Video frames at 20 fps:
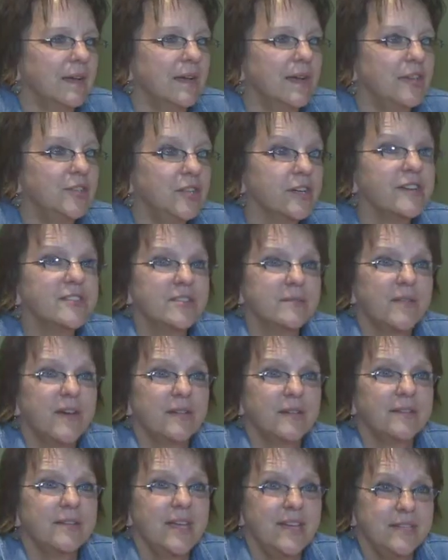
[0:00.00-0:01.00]
It took us
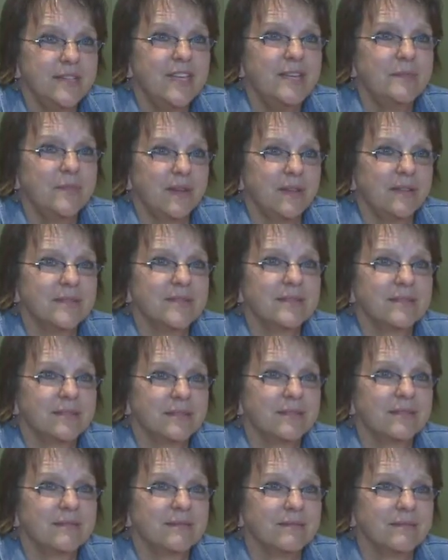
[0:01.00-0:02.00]
about 18
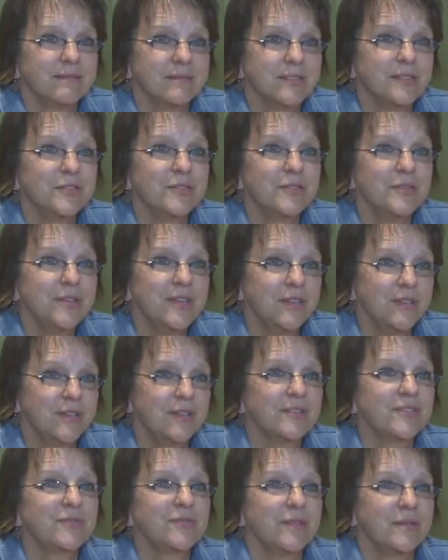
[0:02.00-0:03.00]
months to 2
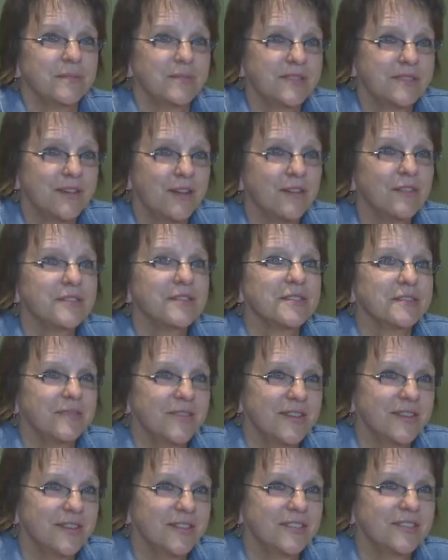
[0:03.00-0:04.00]
years from start to
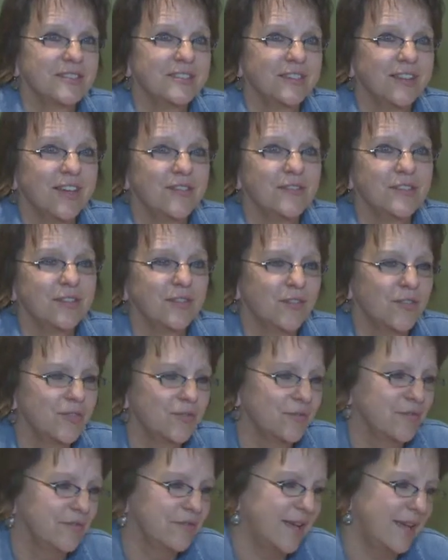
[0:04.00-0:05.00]
finish. You have to go
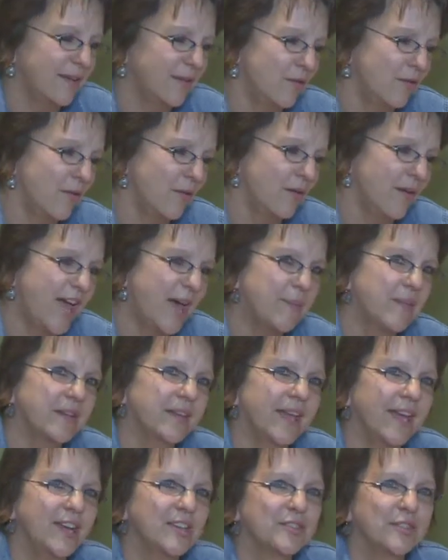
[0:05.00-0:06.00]
through that whole
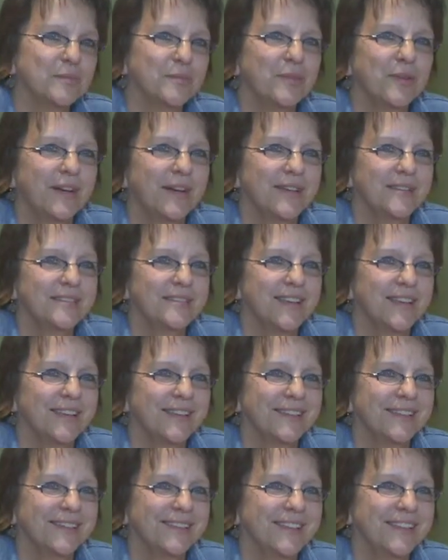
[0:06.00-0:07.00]
application
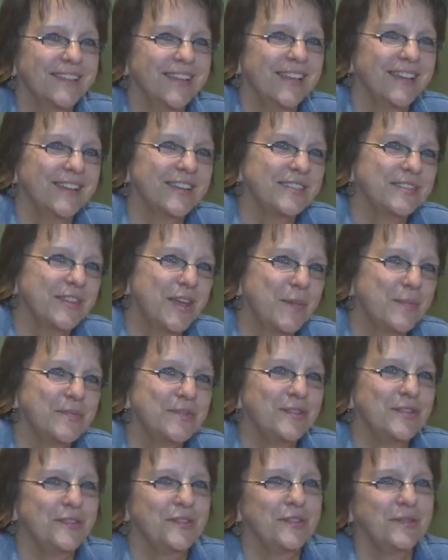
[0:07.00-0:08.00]
process, and they
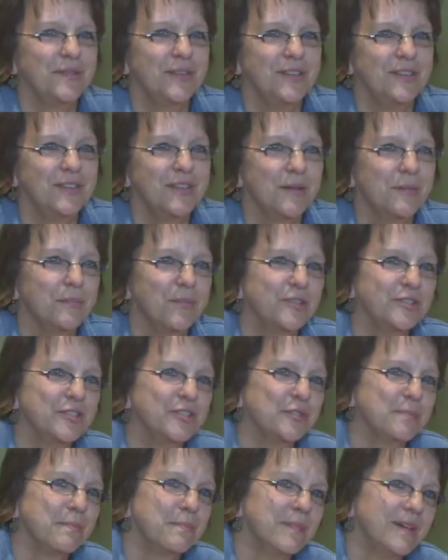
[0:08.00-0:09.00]
accept you, and you put
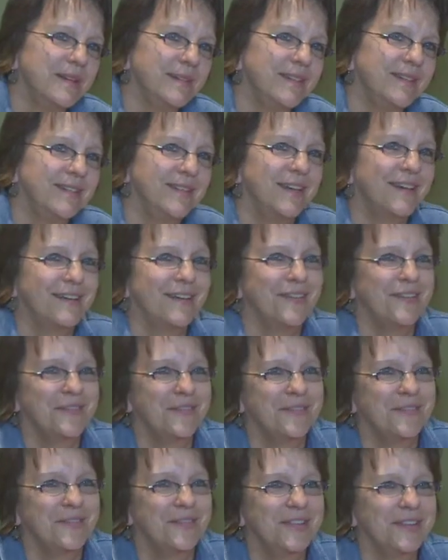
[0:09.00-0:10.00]
your money
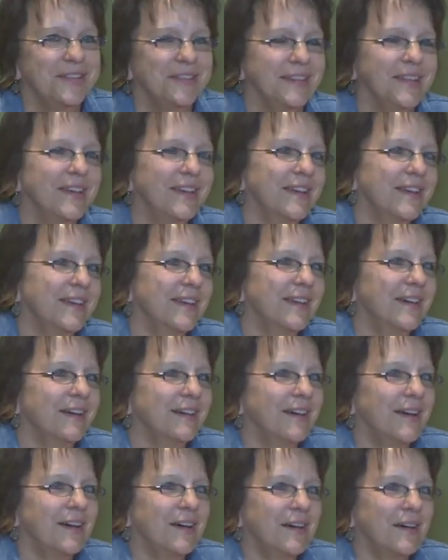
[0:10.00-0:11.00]
down, and
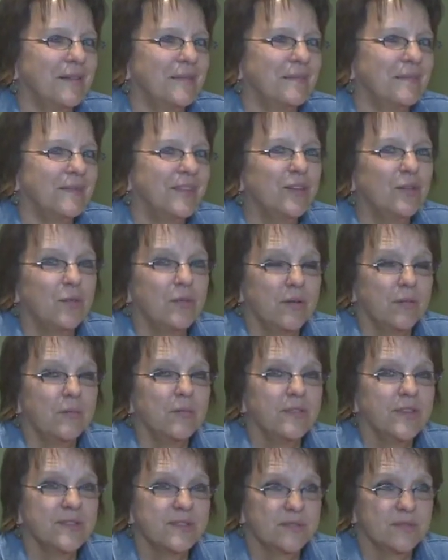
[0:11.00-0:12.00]
you know, we
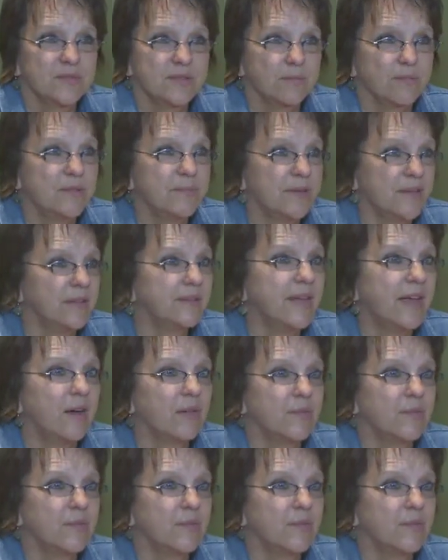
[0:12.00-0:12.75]
built